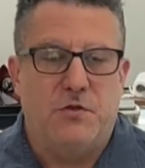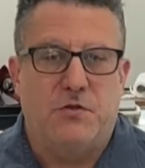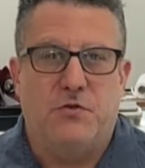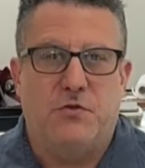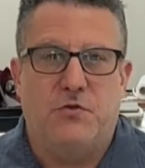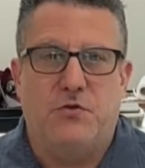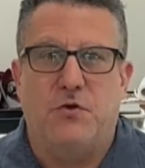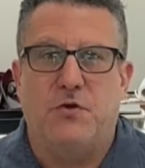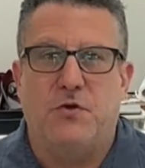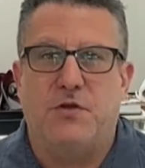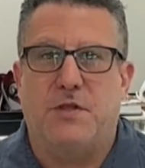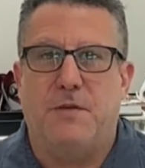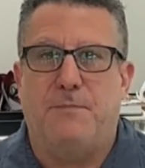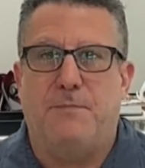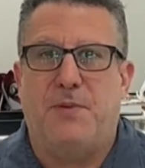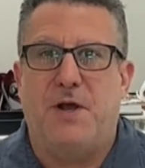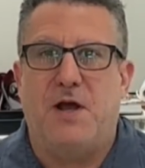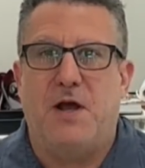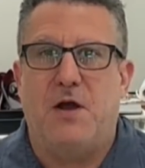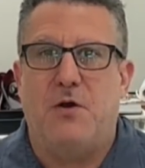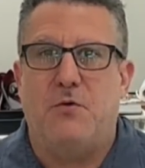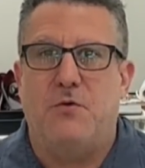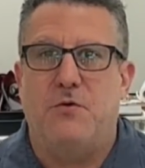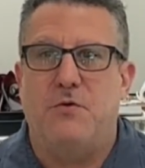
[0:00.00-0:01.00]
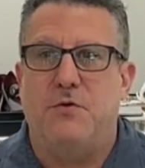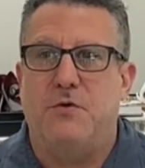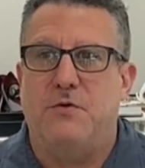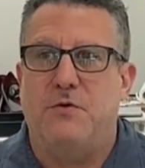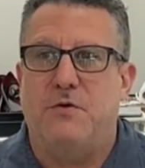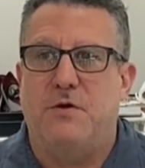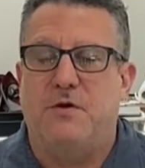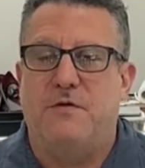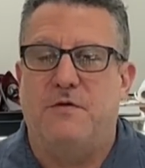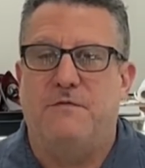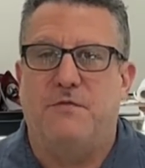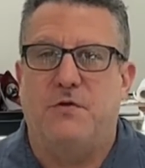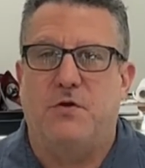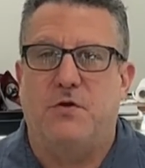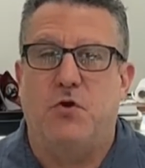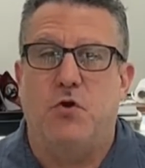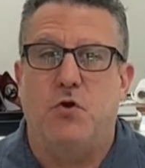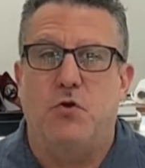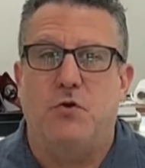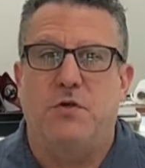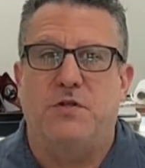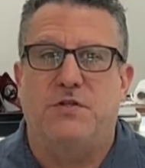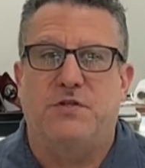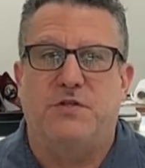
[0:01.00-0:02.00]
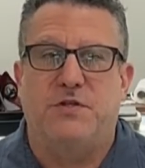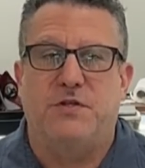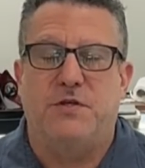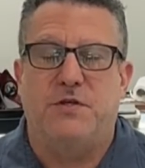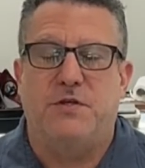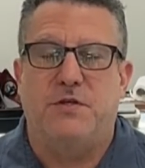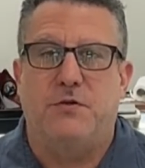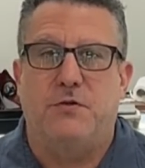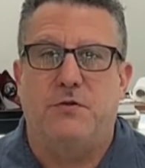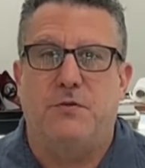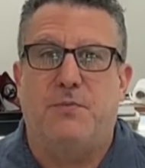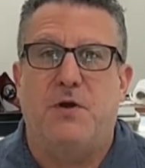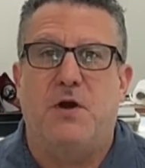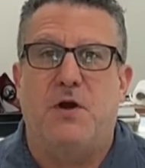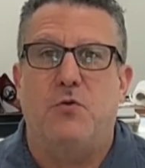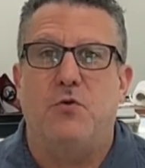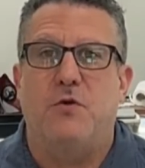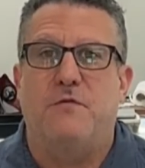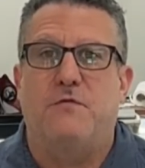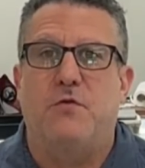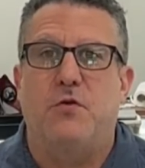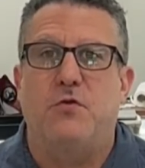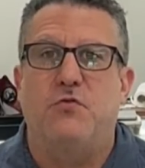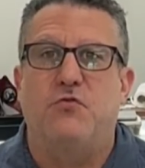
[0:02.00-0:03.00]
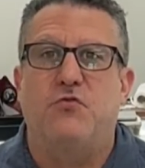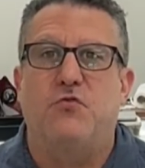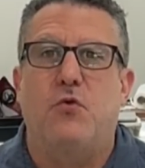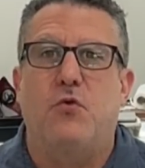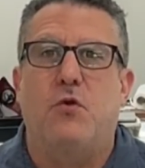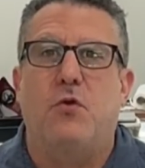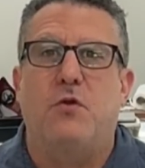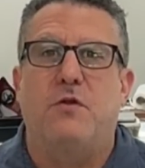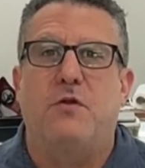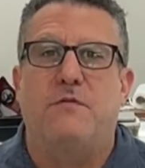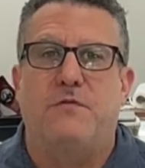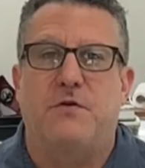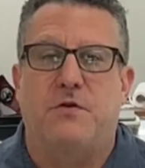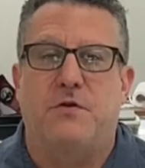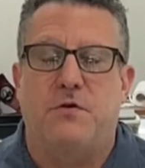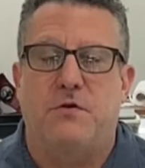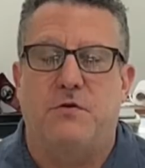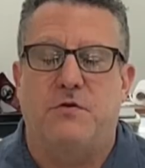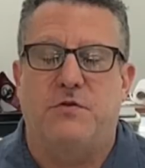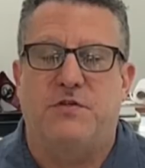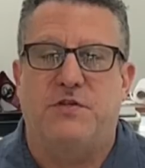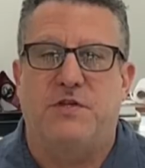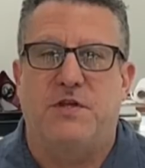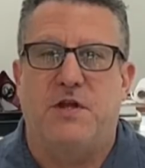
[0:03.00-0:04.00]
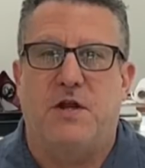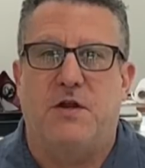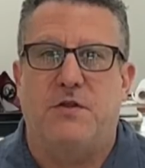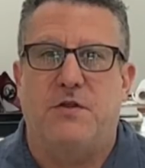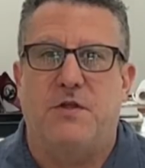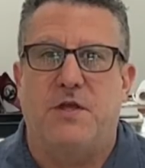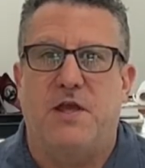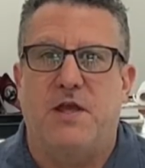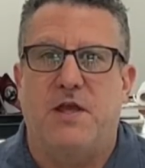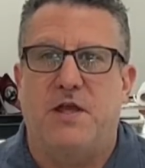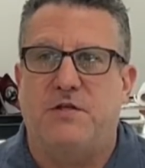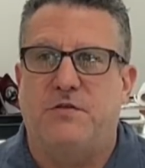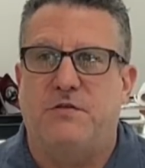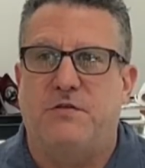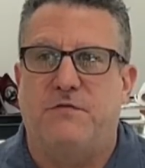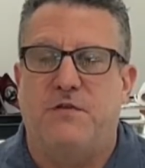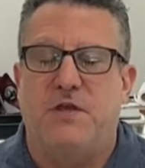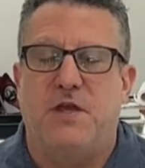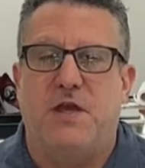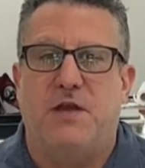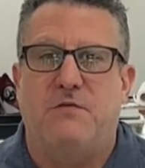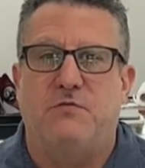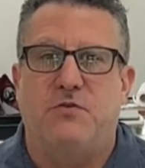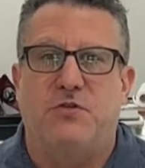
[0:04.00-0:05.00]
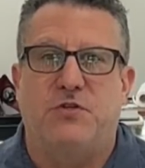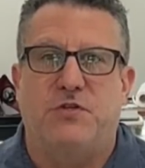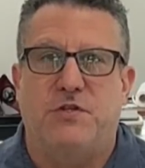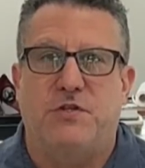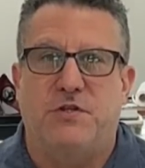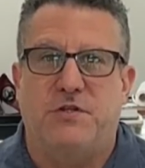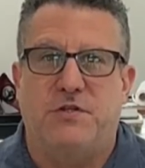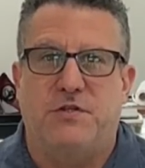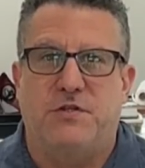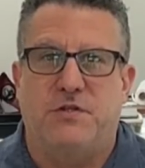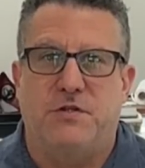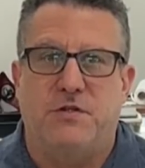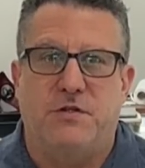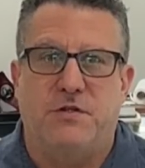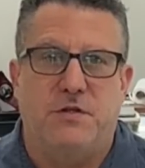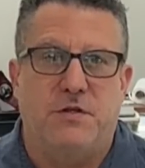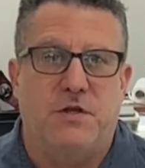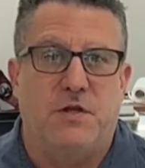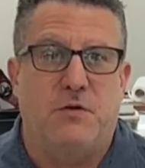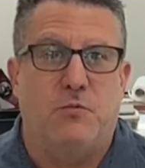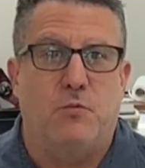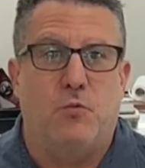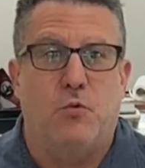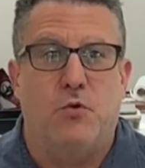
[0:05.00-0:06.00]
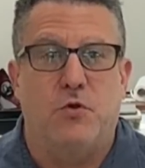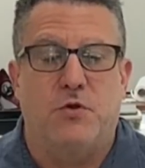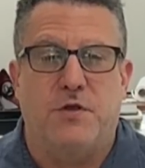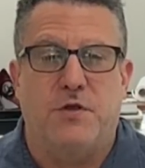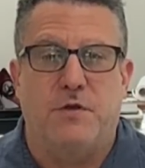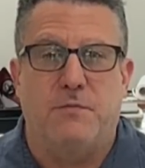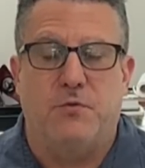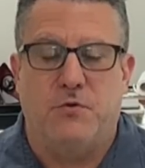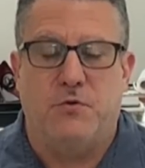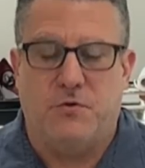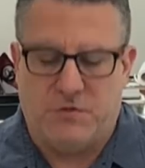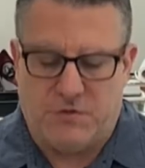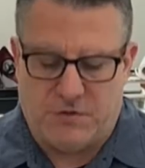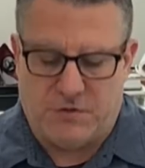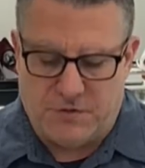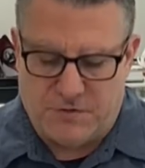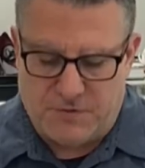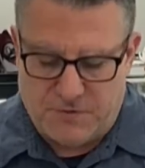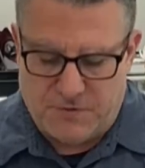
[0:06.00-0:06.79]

took the power of the currency, or the power of control of the currency, out of the hands of the average citizen and working person.